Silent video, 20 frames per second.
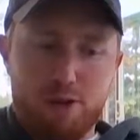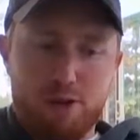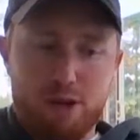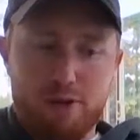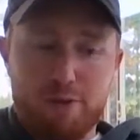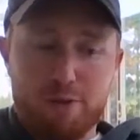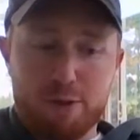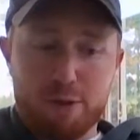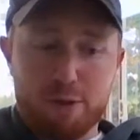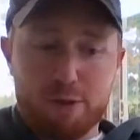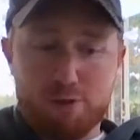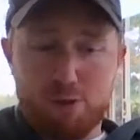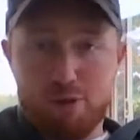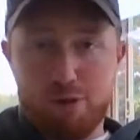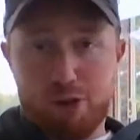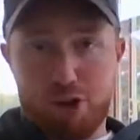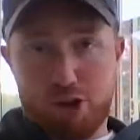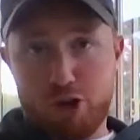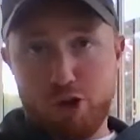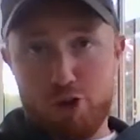Difference was
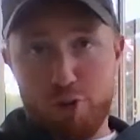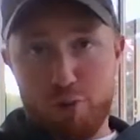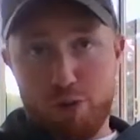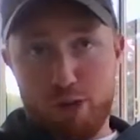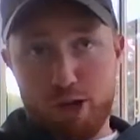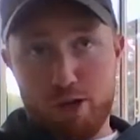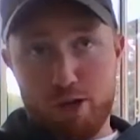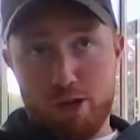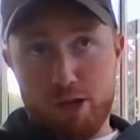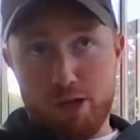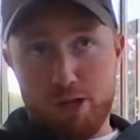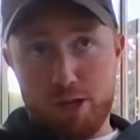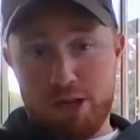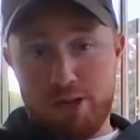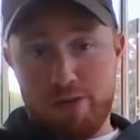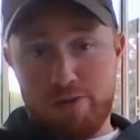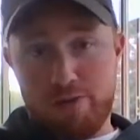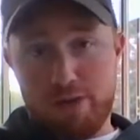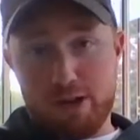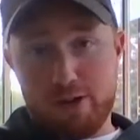really the QB and the
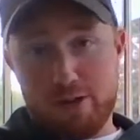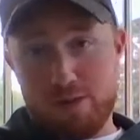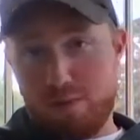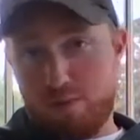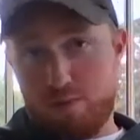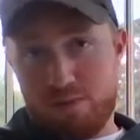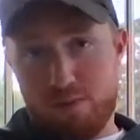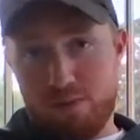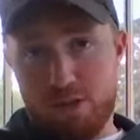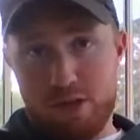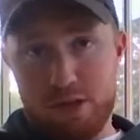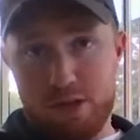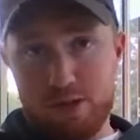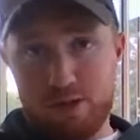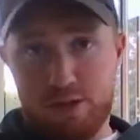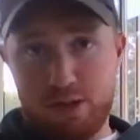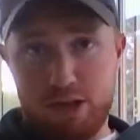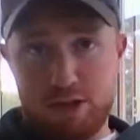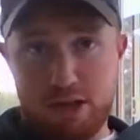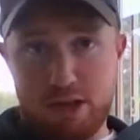defense.
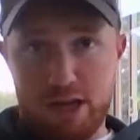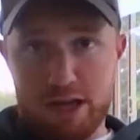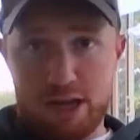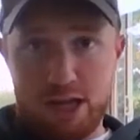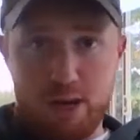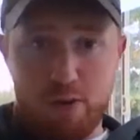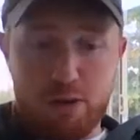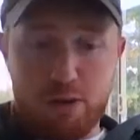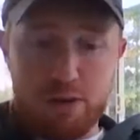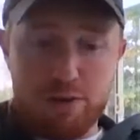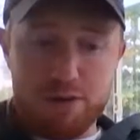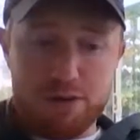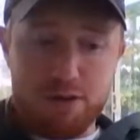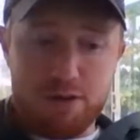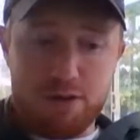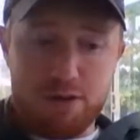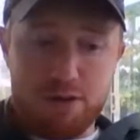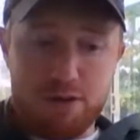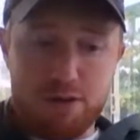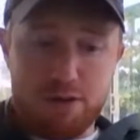Easily in that game, I was
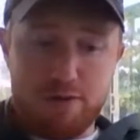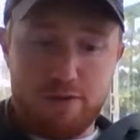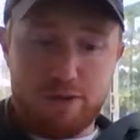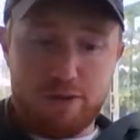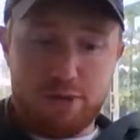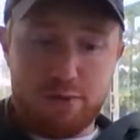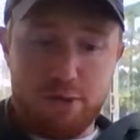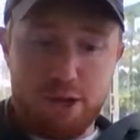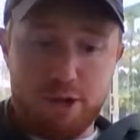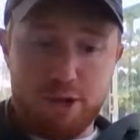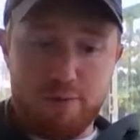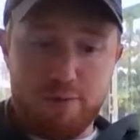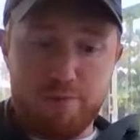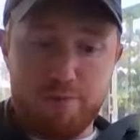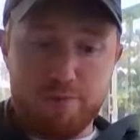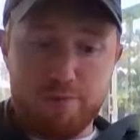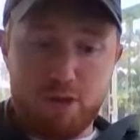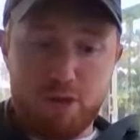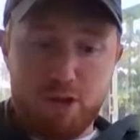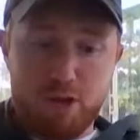the difference maker.